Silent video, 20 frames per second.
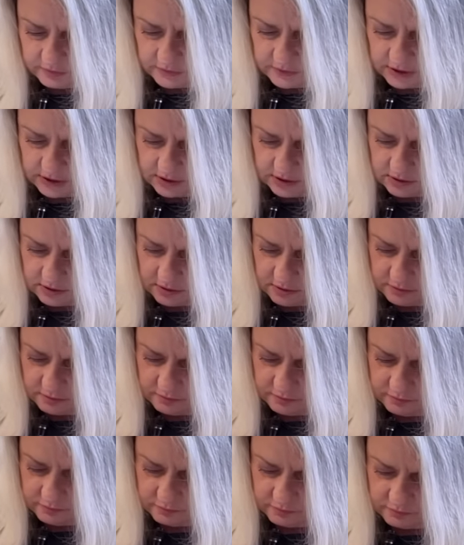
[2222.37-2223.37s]
um,
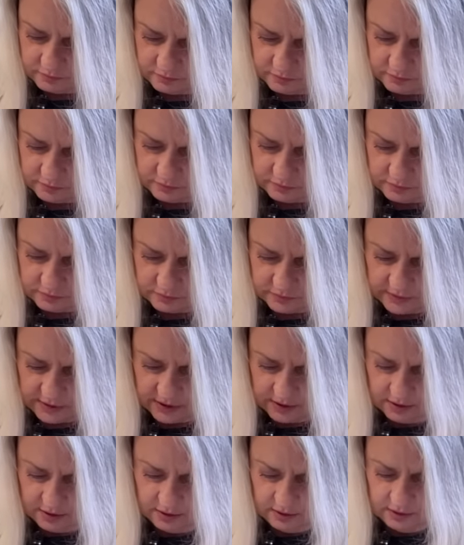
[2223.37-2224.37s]

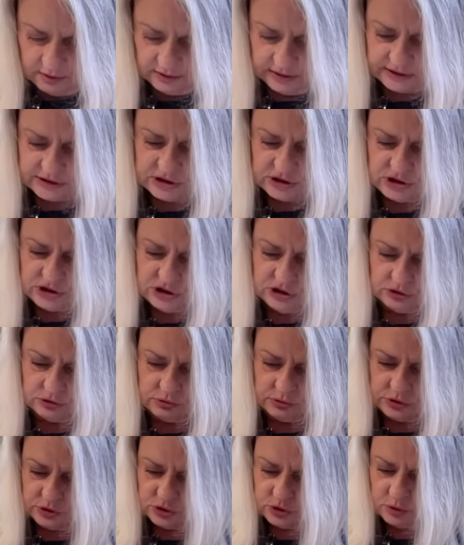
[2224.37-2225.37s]
lots of
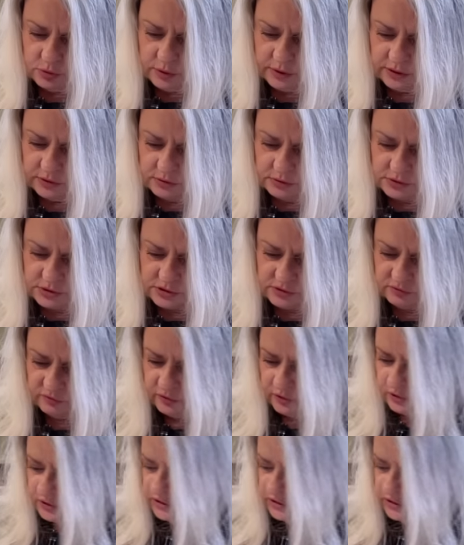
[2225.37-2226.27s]
children's quilts for